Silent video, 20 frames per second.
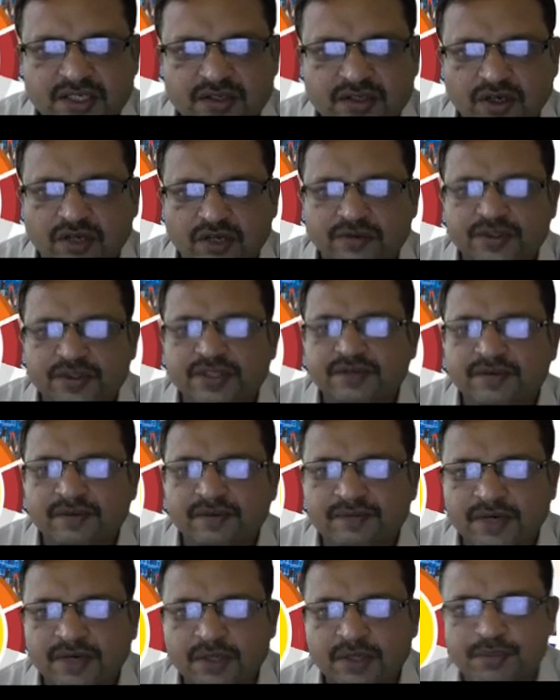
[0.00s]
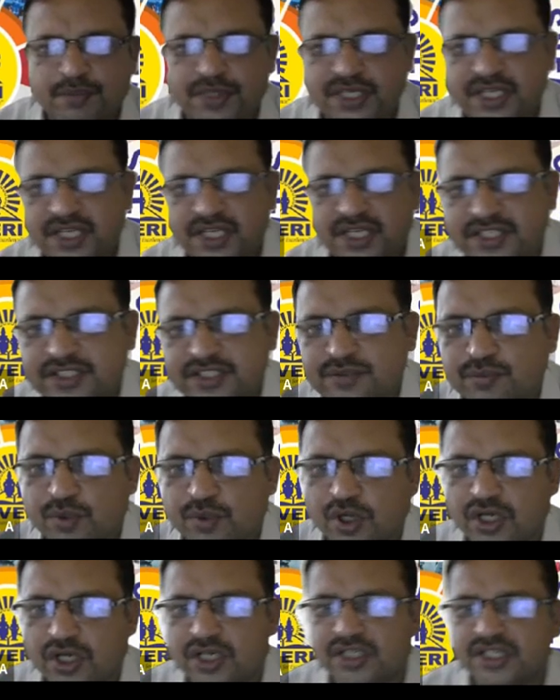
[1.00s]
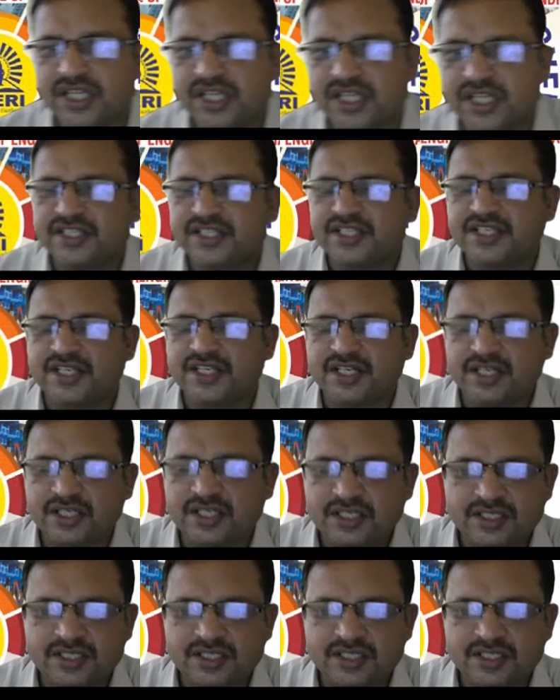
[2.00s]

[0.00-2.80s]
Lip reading: Always remember, pinion is smaller than the gear